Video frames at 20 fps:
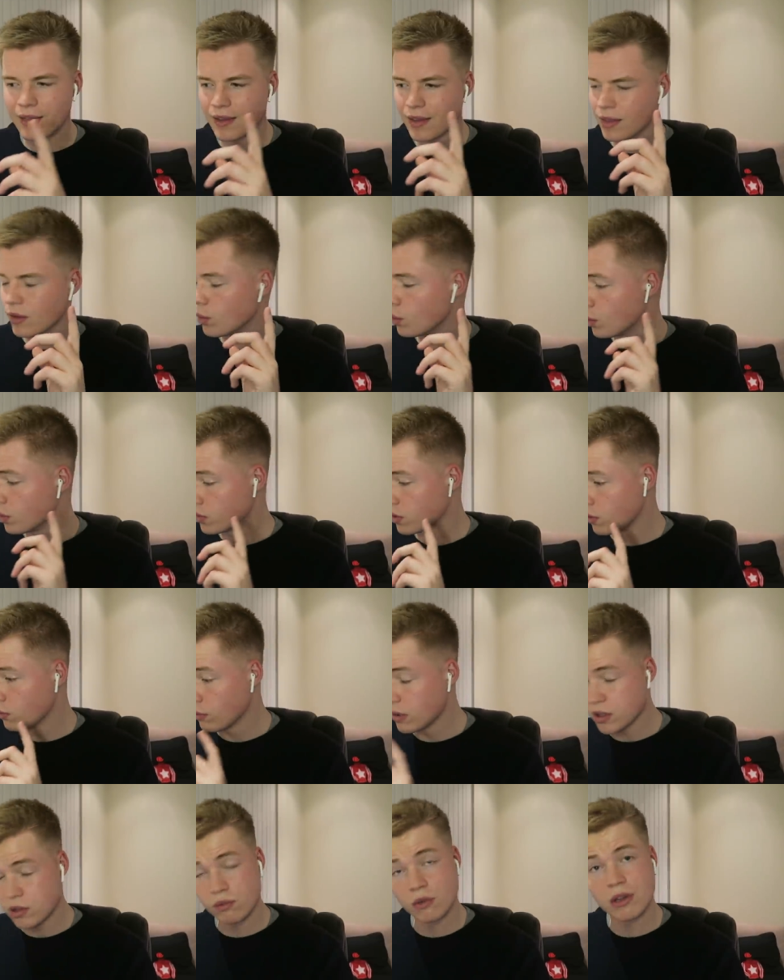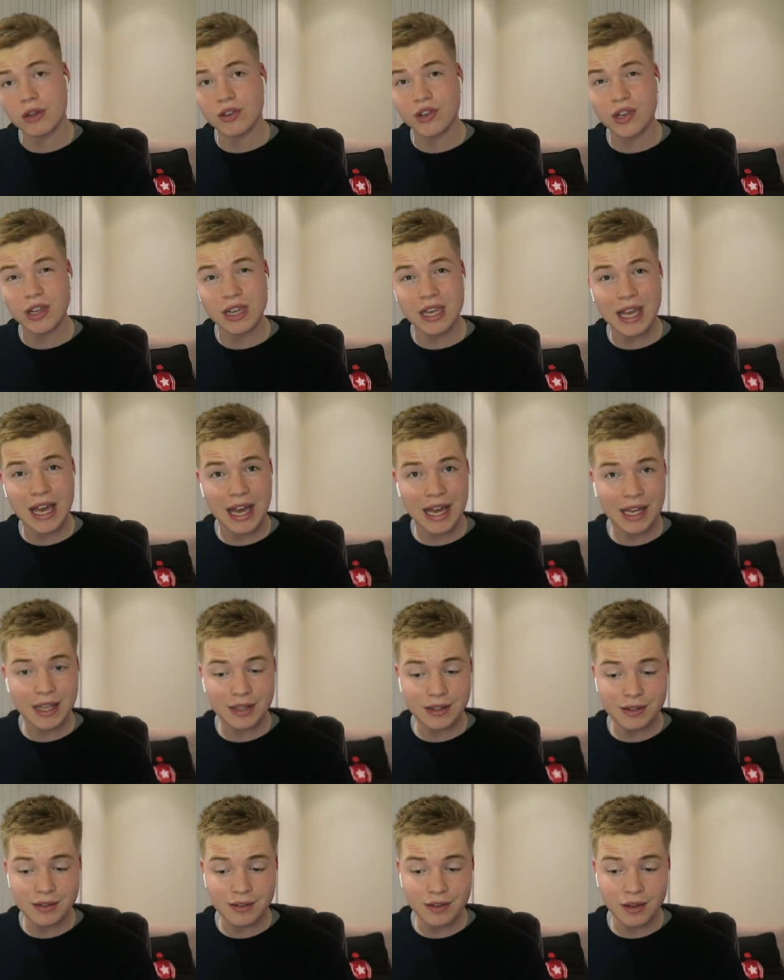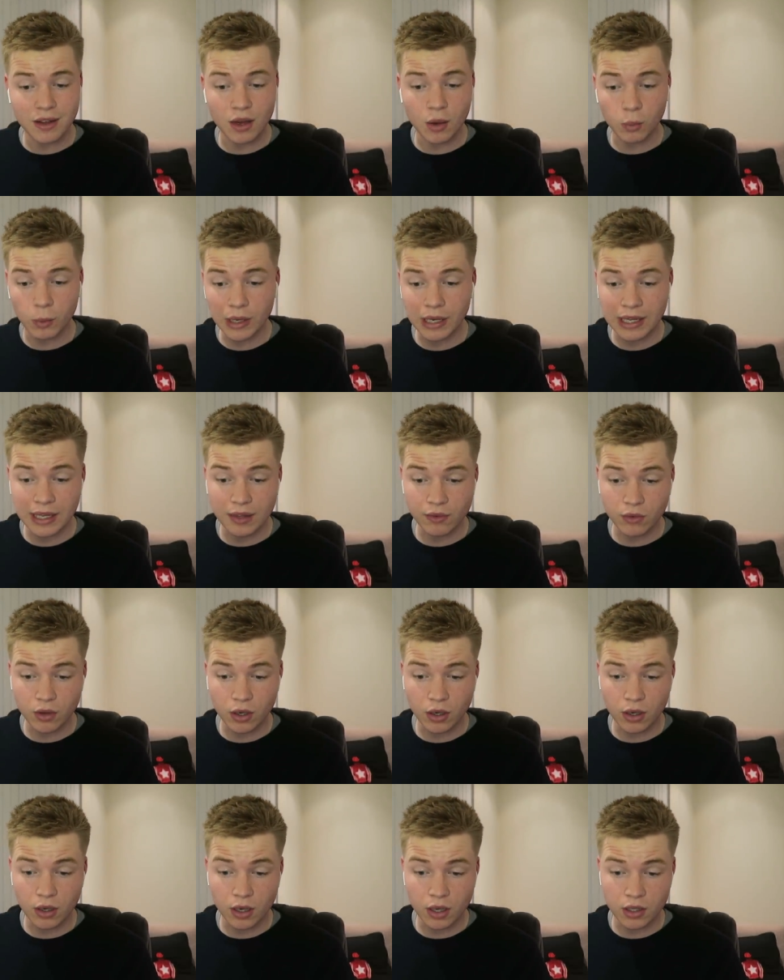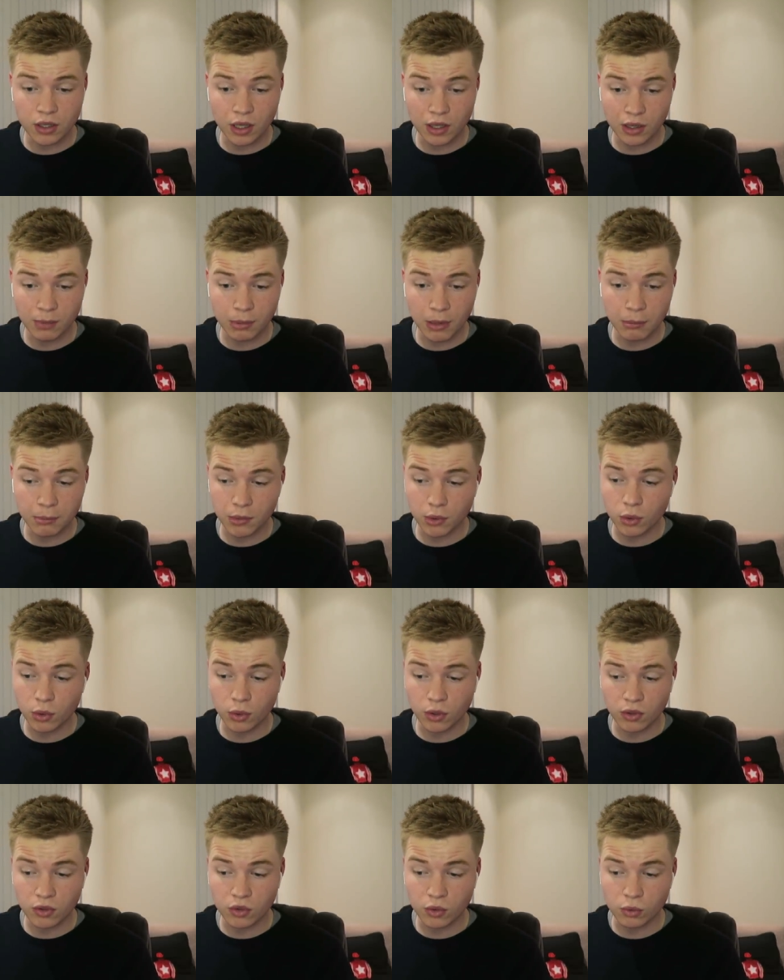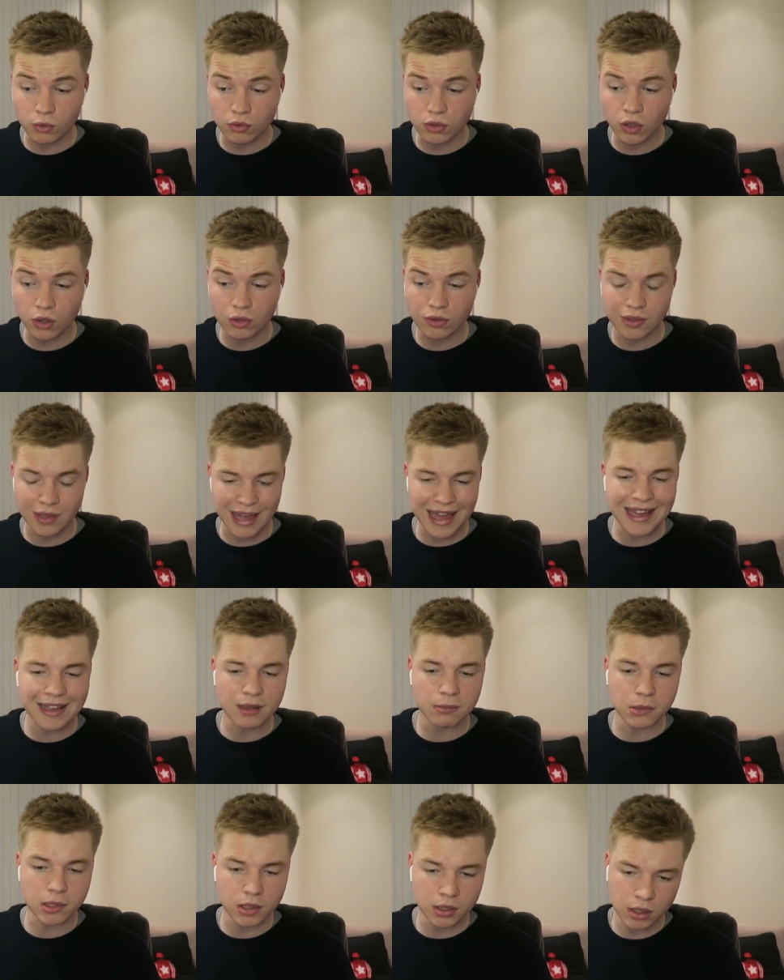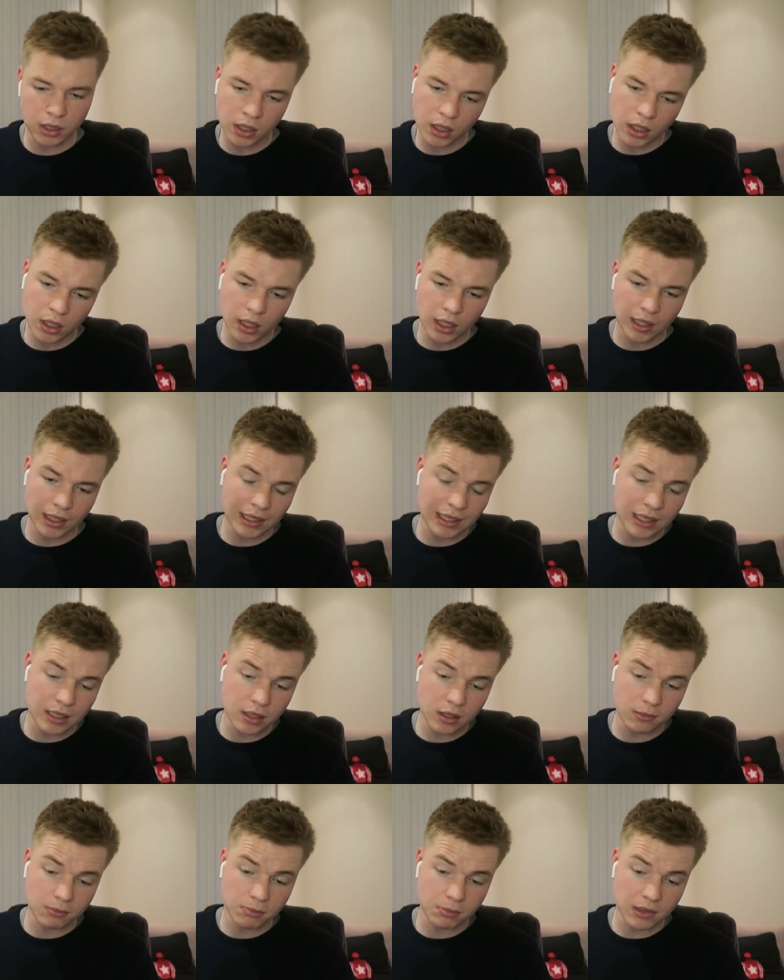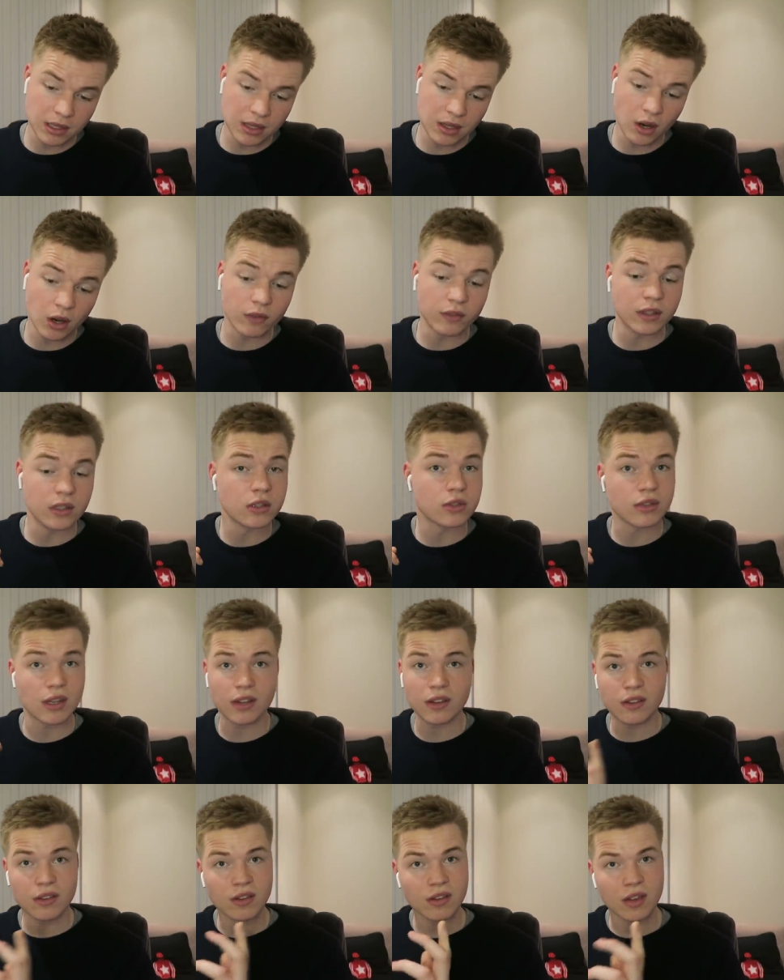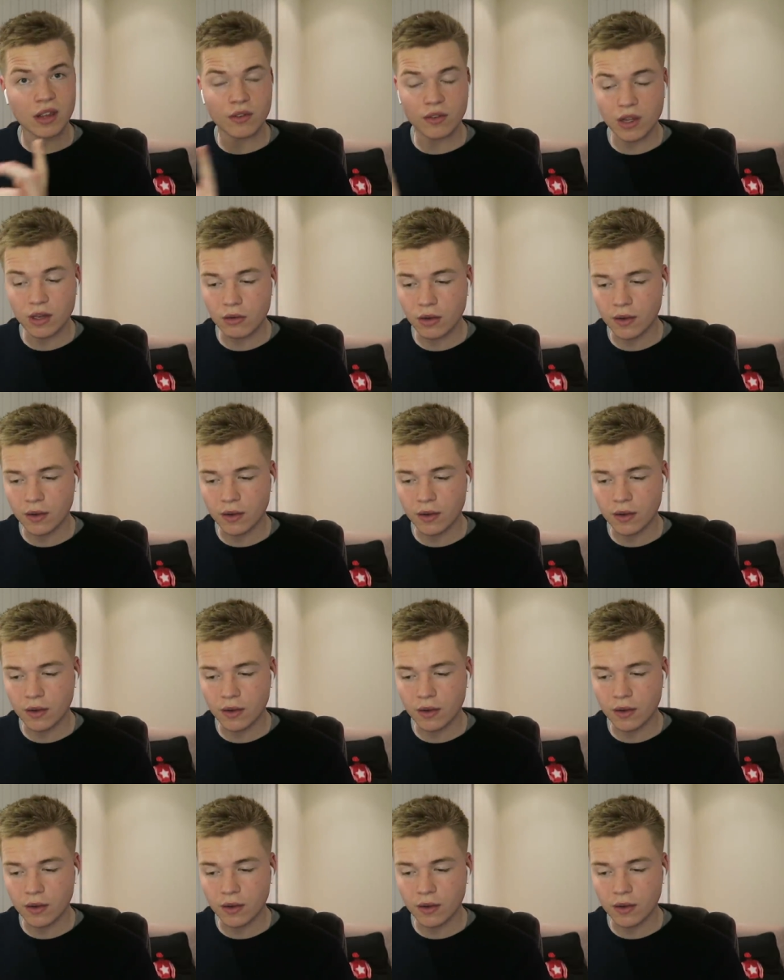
And then also Rich Ricci and uh, Willie have got another bumper horse called Dr. Eggman uh, he could be of interest to see if he